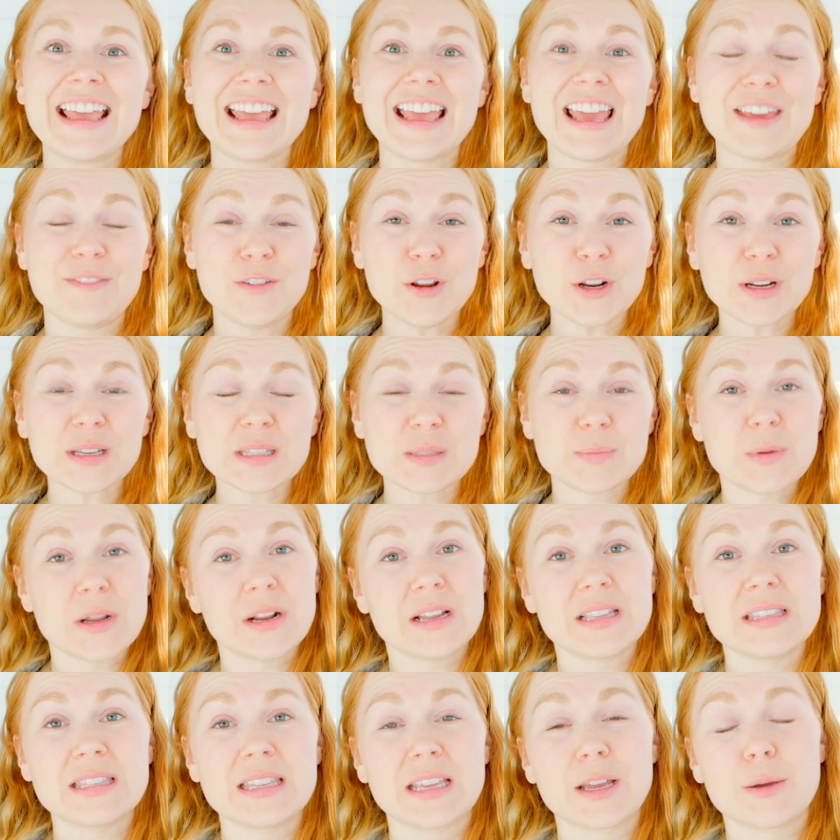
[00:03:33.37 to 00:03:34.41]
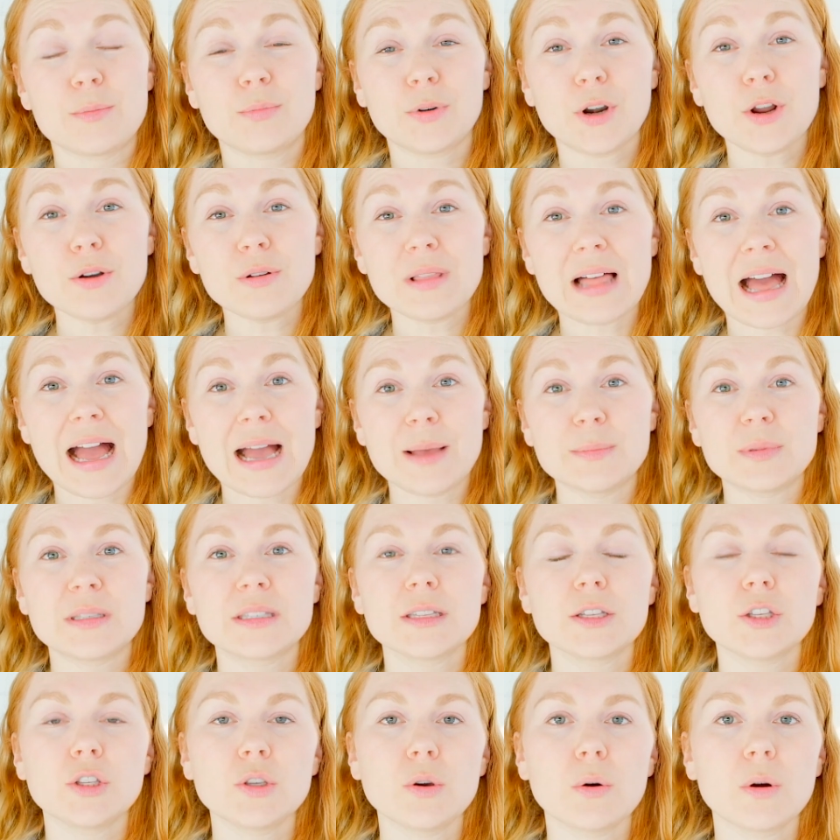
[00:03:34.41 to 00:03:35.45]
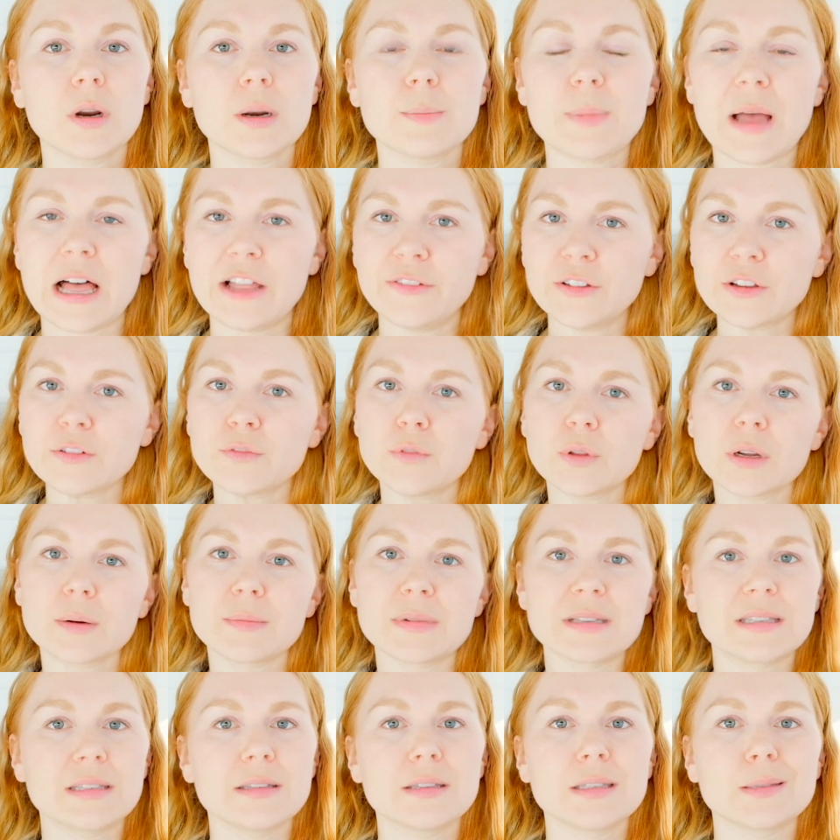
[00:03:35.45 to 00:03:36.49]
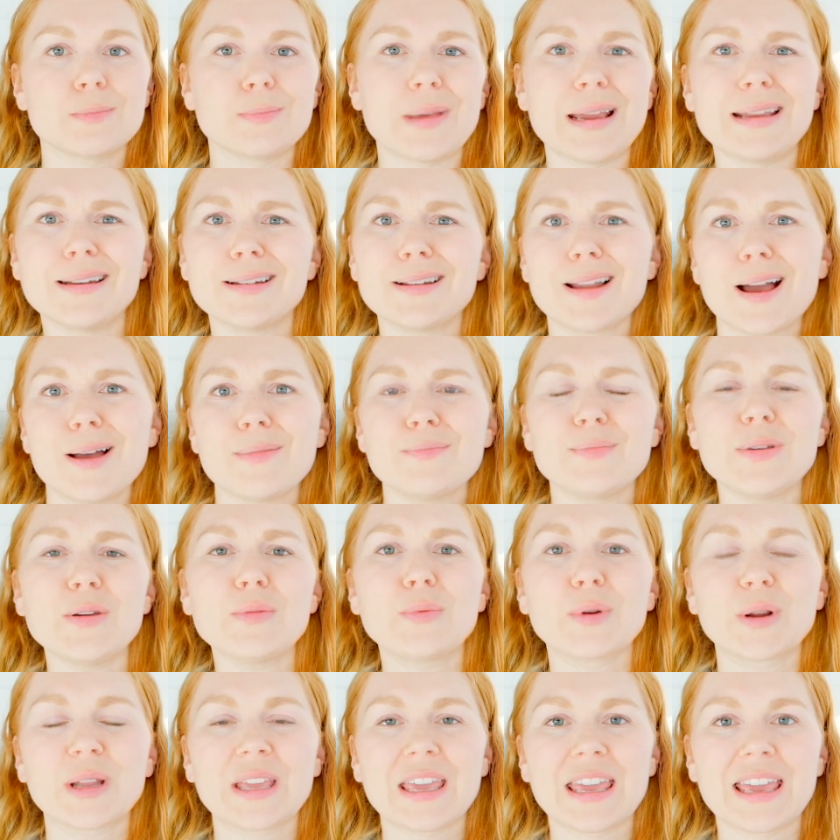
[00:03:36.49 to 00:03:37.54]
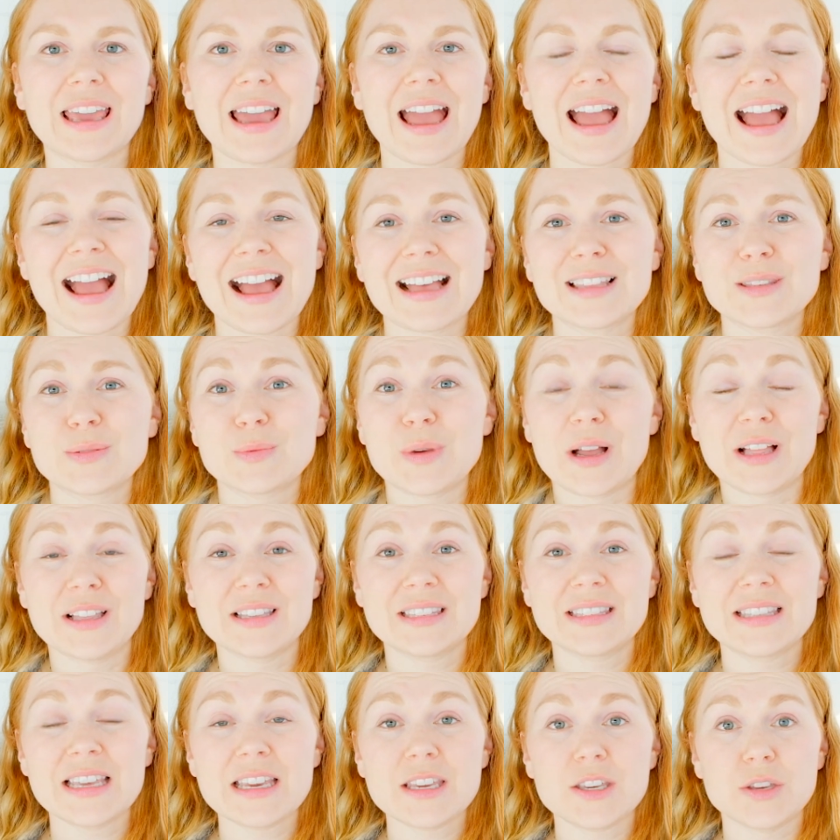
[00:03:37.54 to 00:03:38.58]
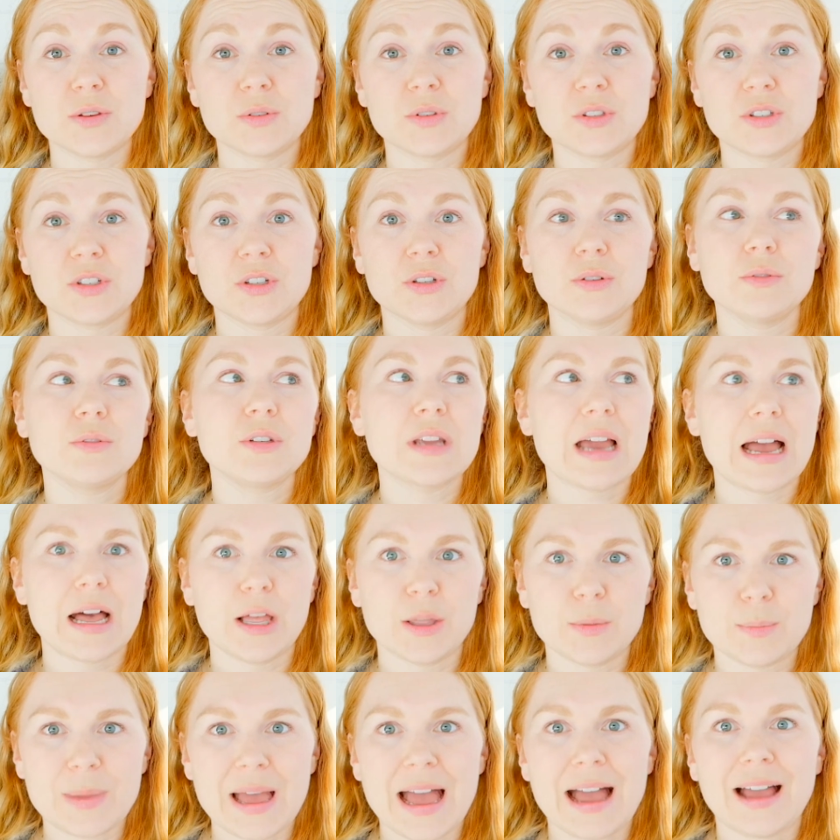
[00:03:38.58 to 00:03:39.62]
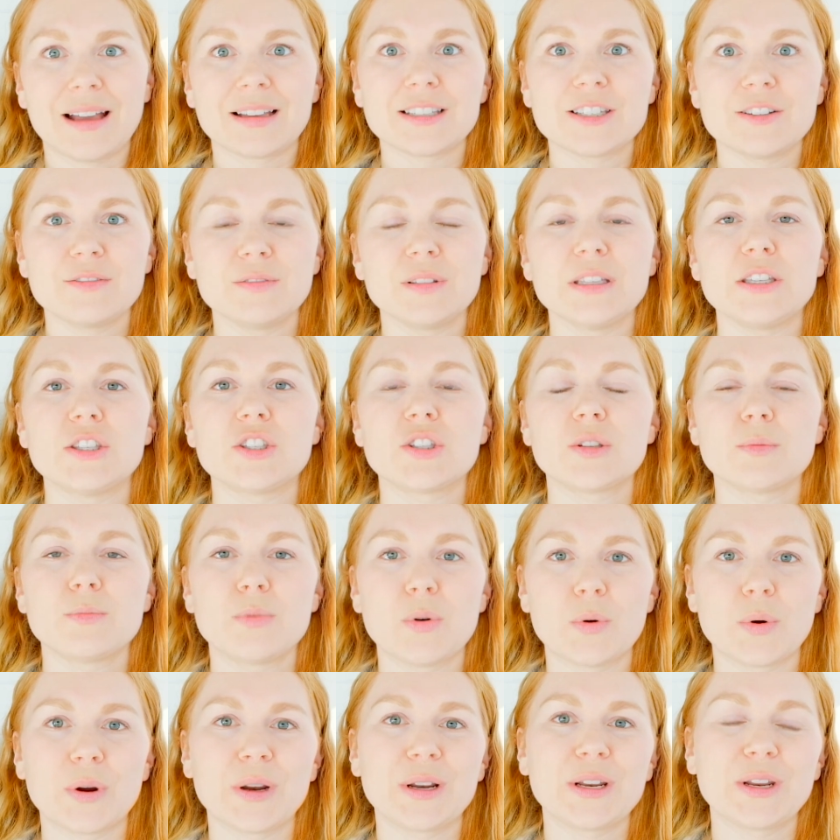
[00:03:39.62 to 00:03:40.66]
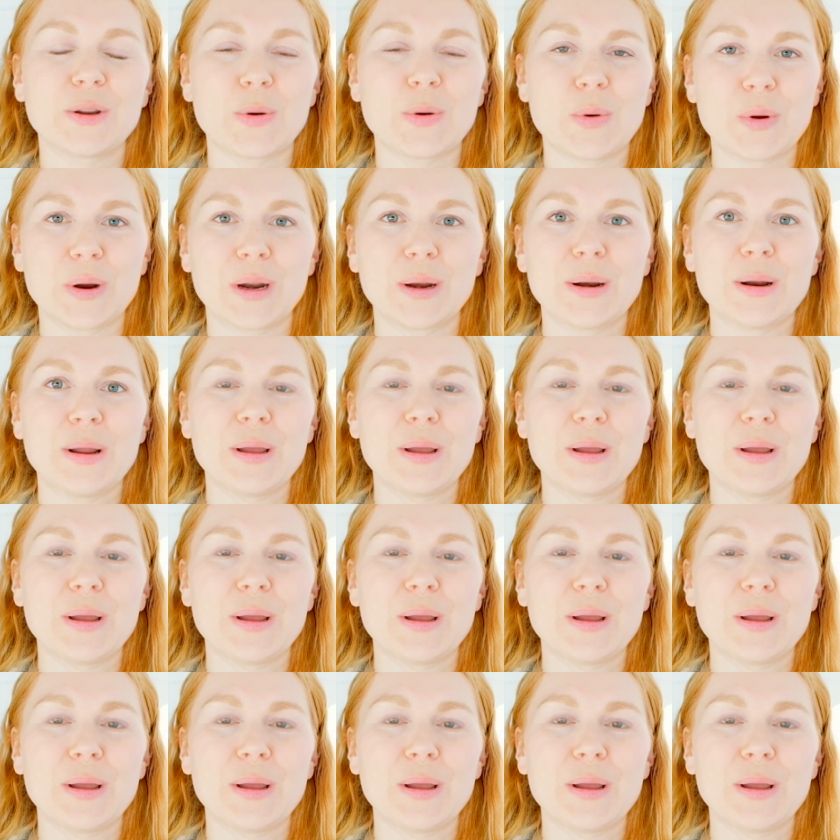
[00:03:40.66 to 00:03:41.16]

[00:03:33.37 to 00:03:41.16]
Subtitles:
If you're experiencing a prolapse, your pelvic floor muscles might not be working as well as they used to help actively support your